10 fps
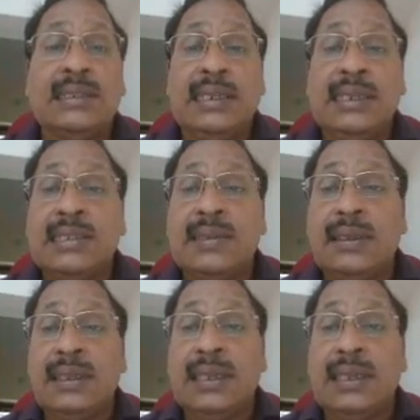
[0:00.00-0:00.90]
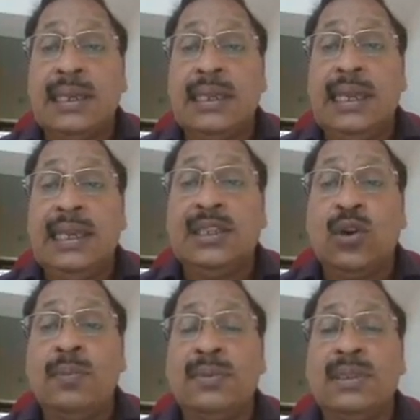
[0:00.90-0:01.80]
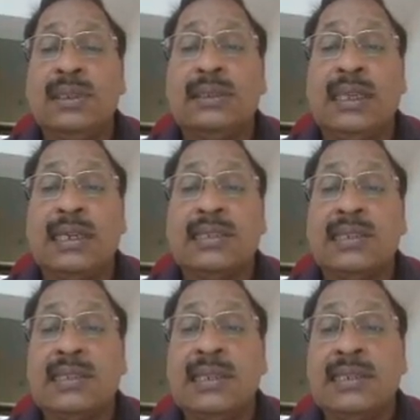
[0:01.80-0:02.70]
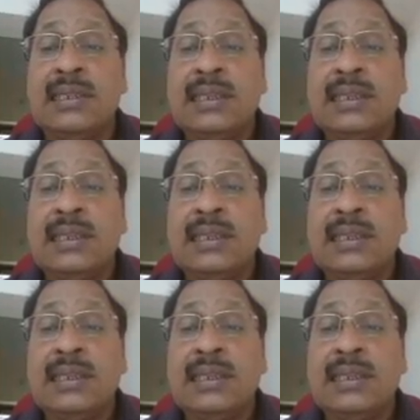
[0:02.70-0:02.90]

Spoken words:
That is here 8 ohm the resistance,